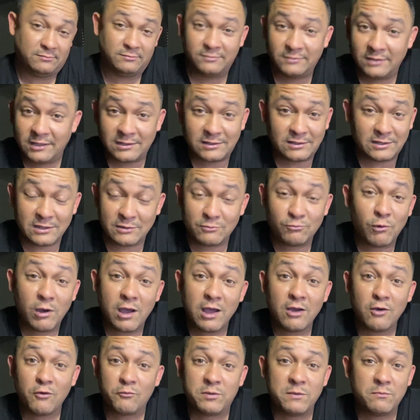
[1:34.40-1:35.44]
it did
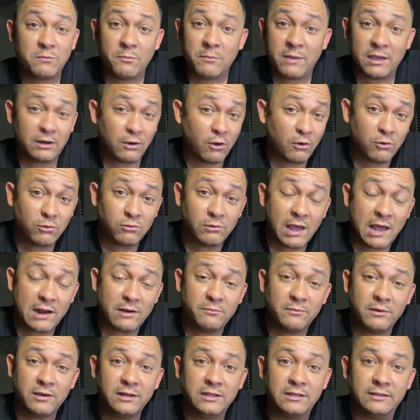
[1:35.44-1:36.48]
well. People made a whole lot of
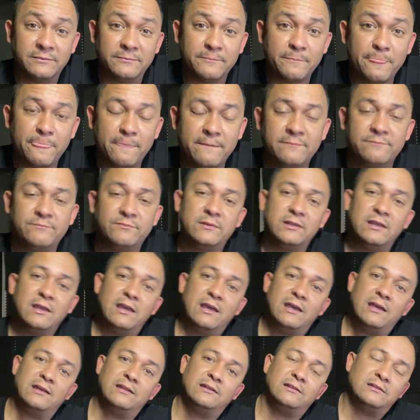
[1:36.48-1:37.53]
money.
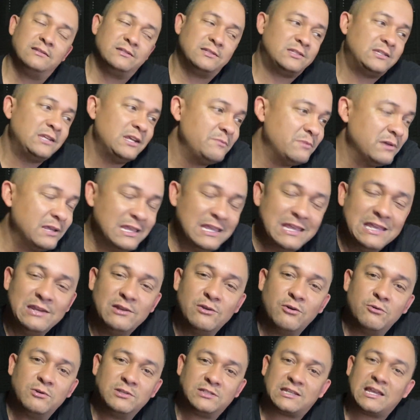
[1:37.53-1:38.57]
And Shiba
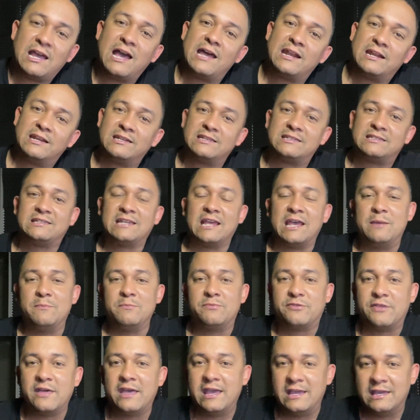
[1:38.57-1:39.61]
Inu is kind of the same
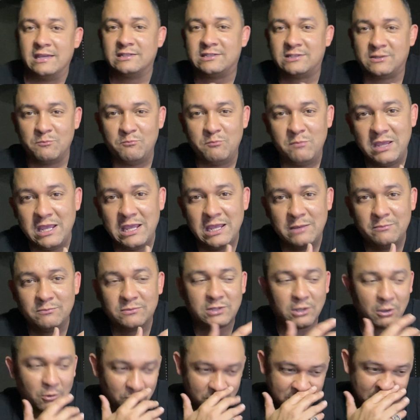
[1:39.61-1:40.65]
thing. It's a meme
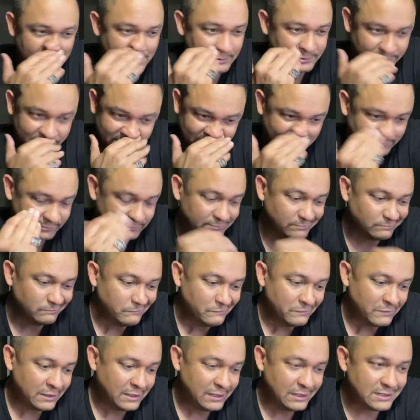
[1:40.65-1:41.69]
token.
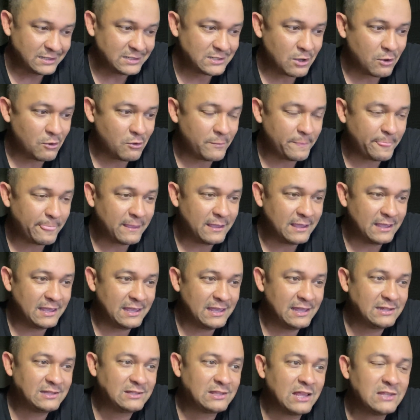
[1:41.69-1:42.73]
So
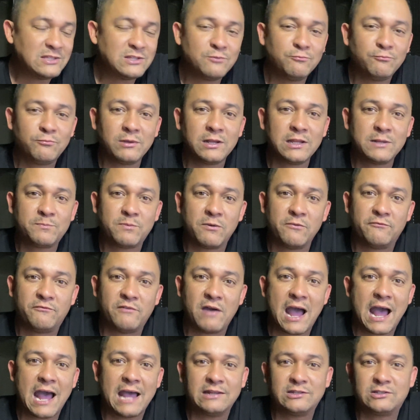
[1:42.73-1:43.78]
it doesn't really
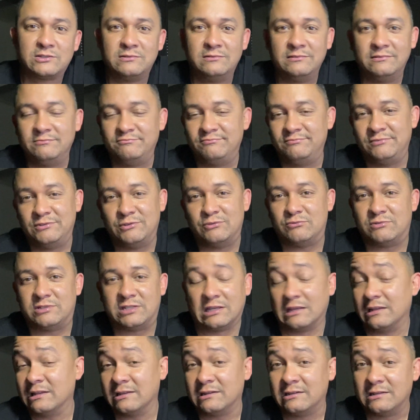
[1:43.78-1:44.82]
provide
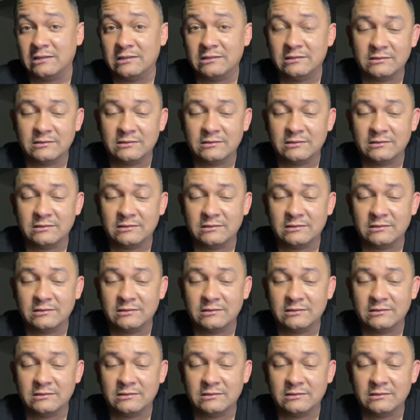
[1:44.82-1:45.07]
utility,